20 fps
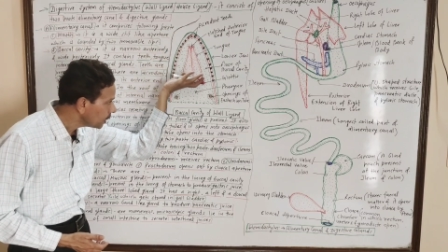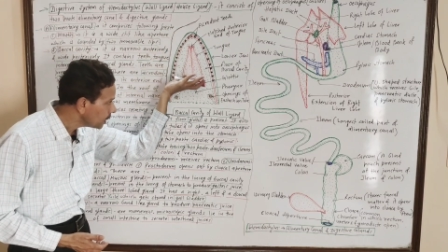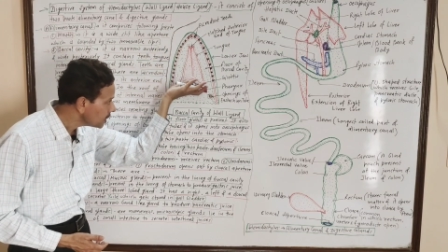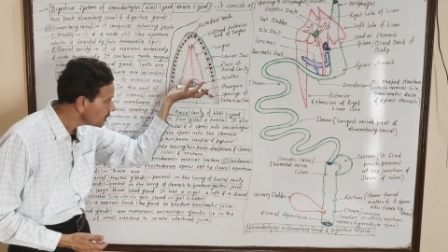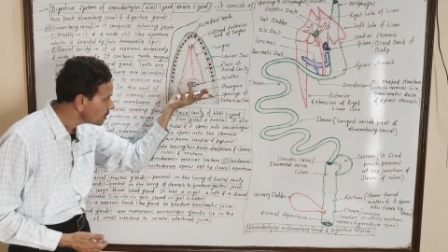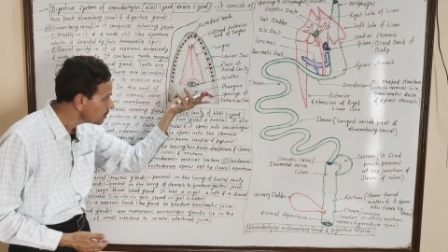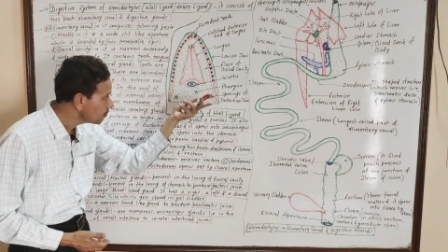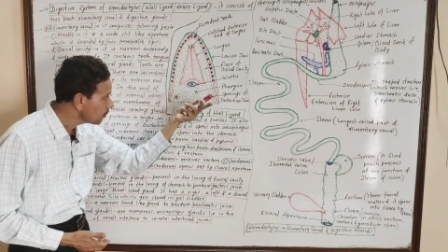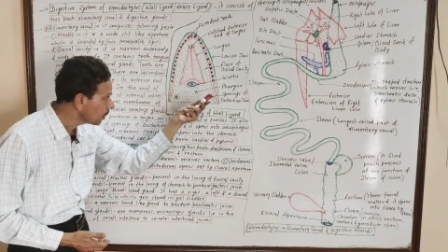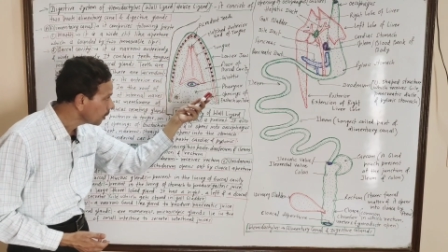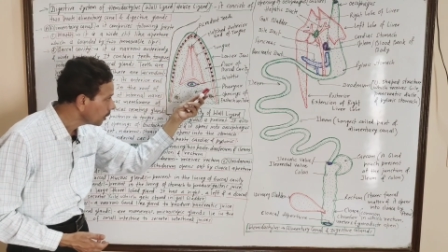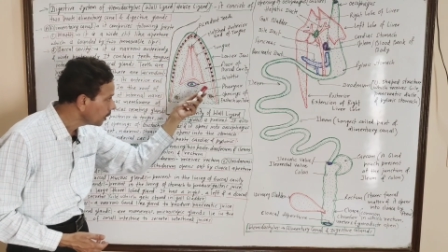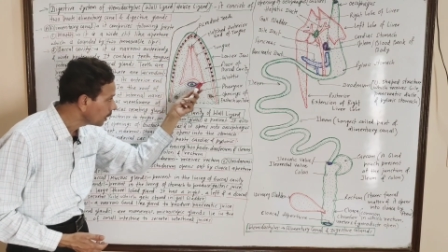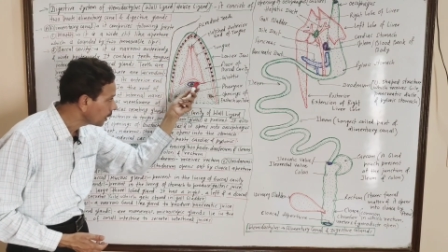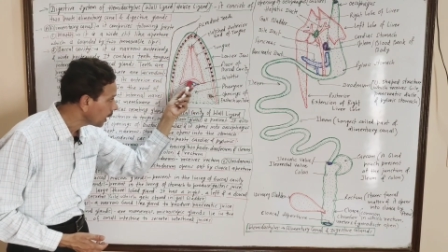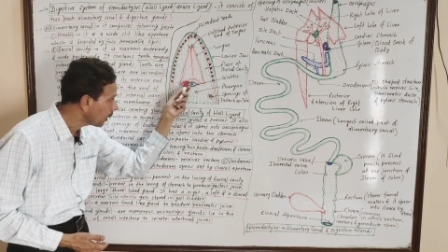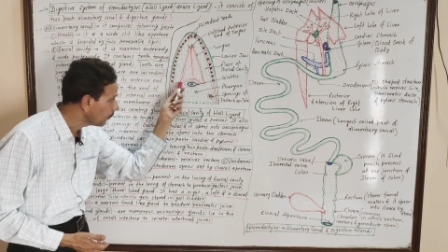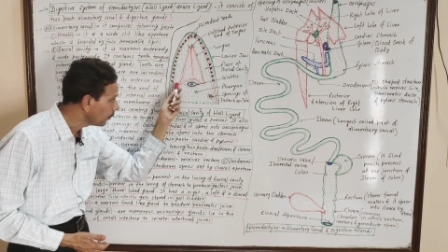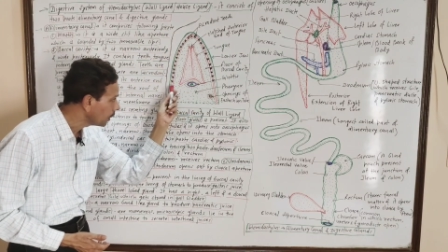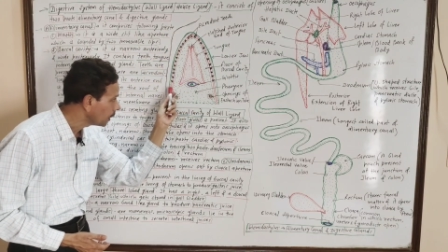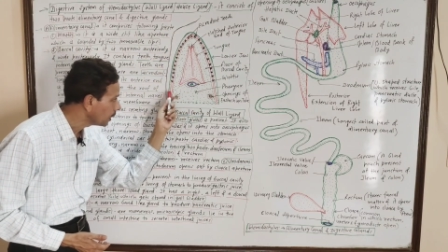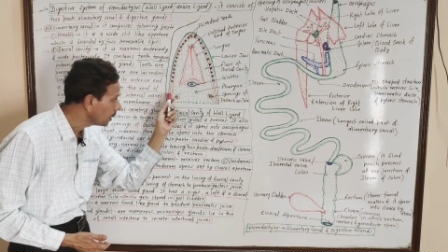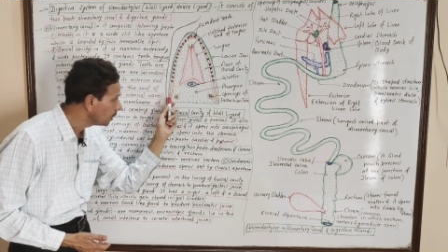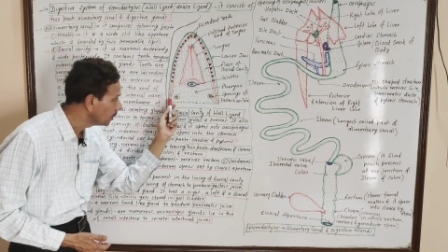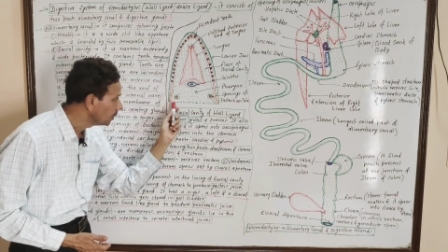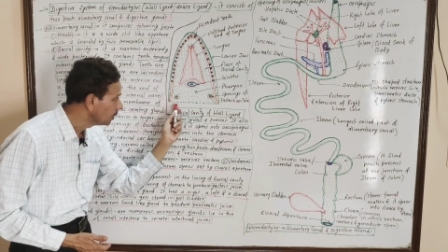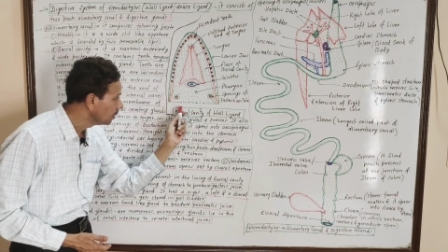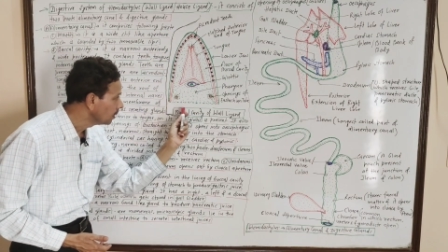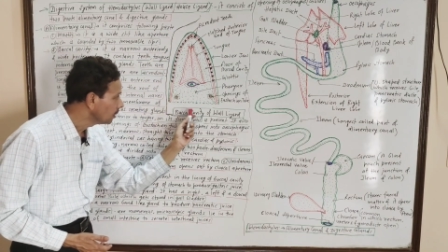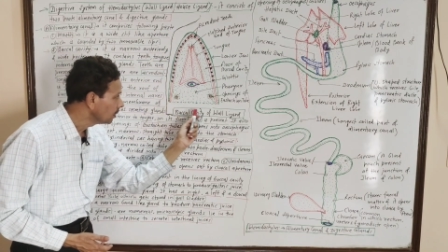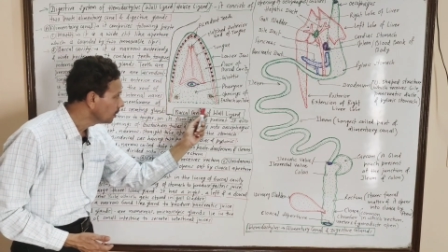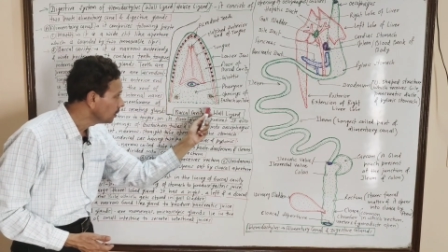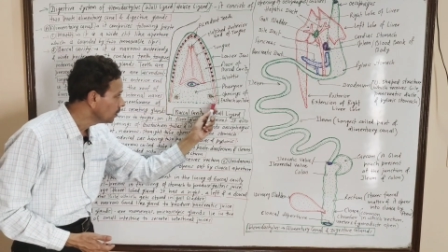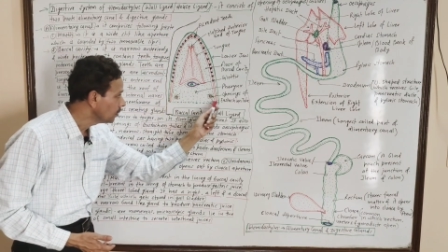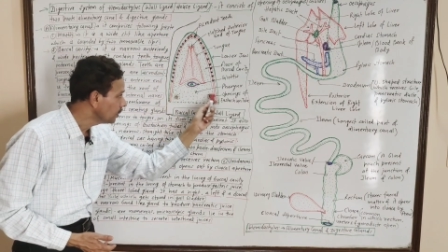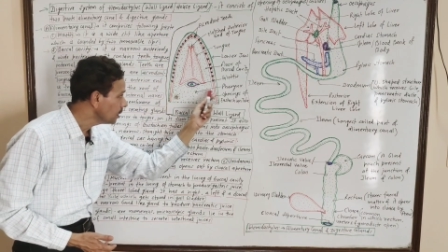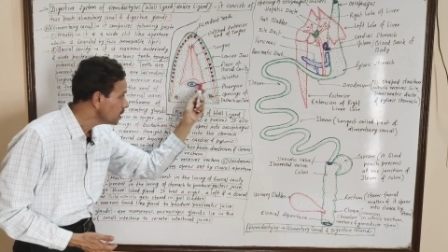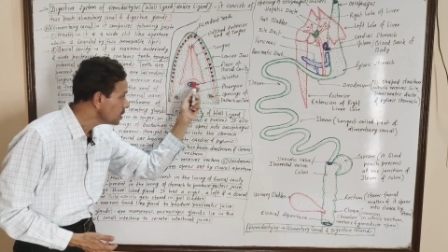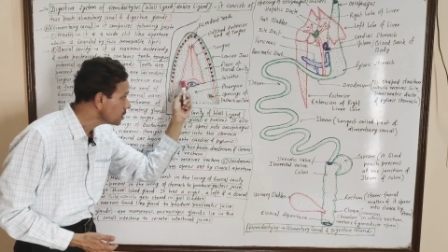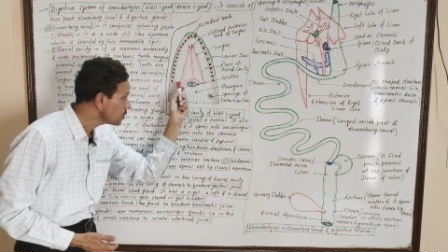this buccal cavity,
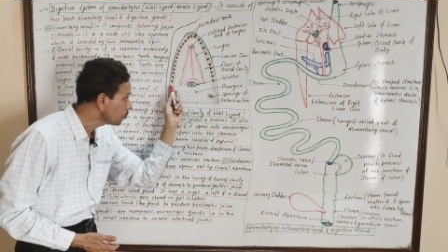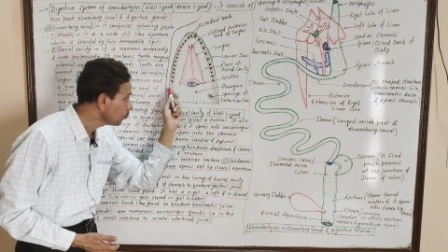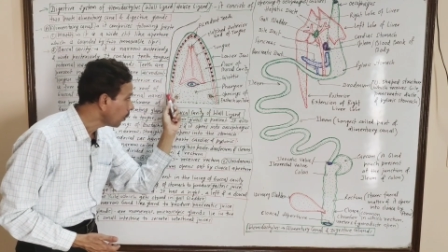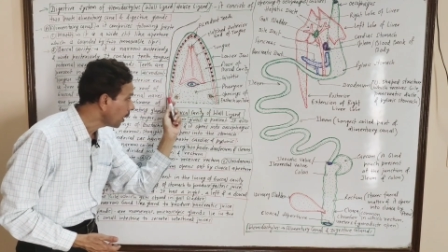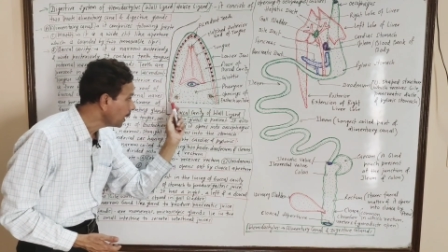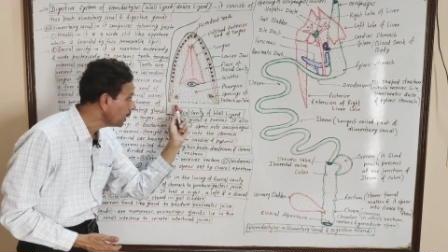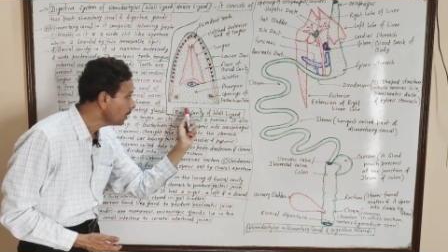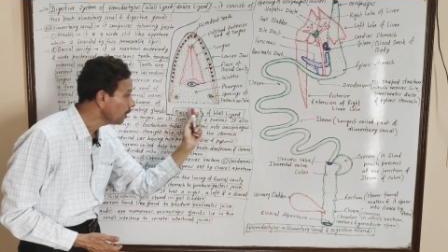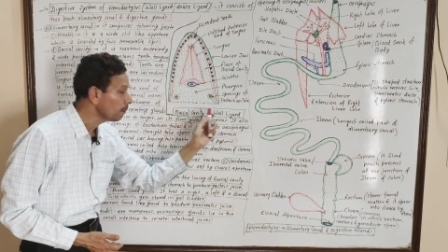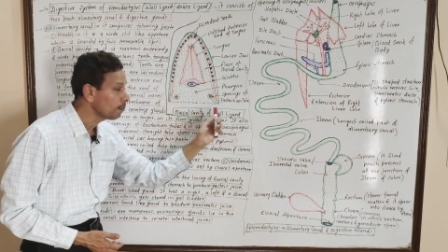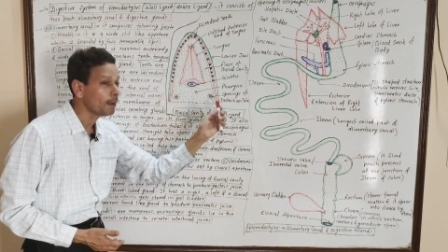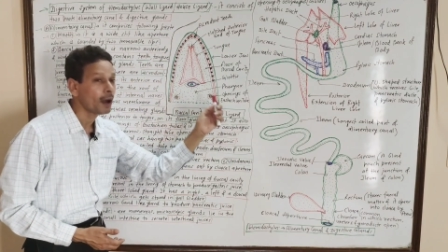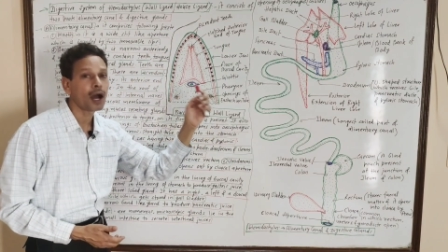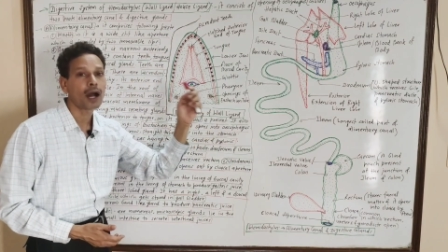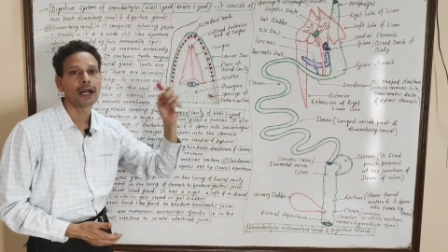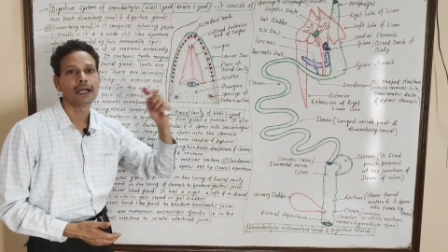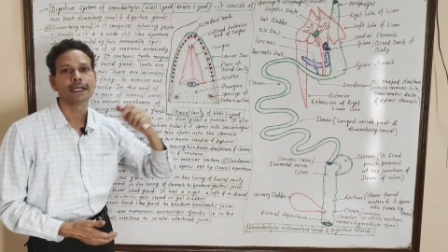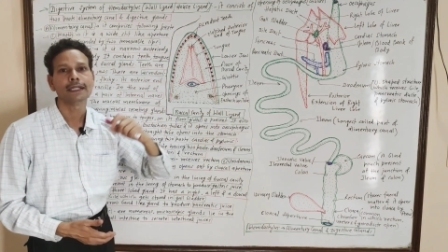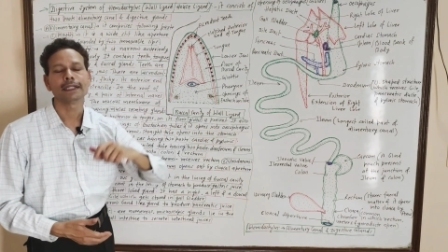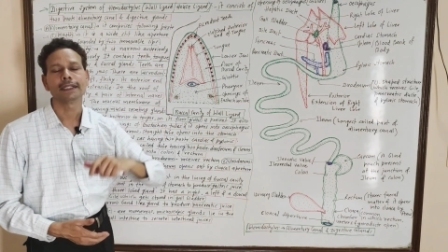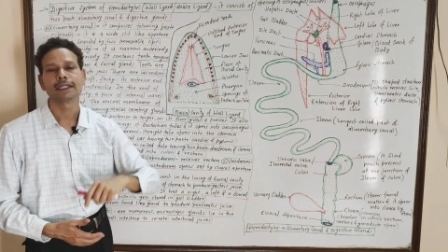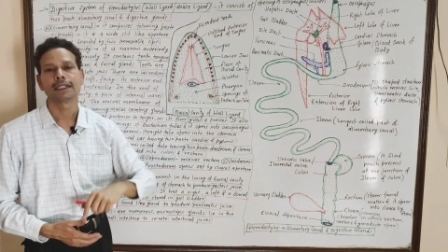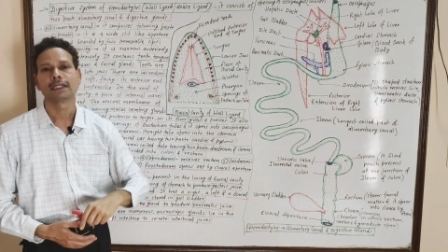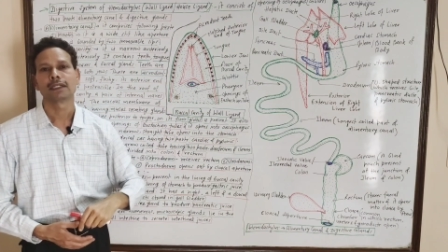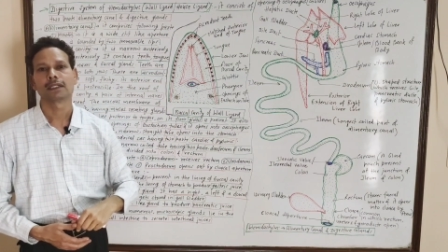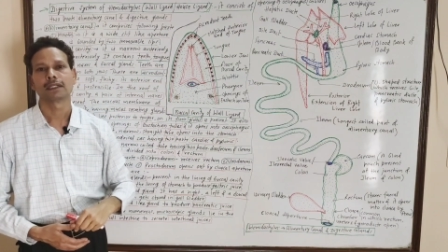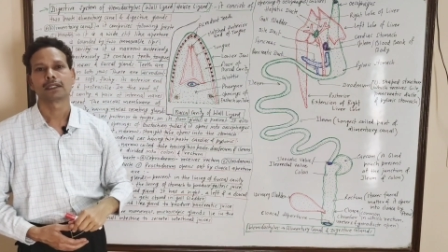this wider part,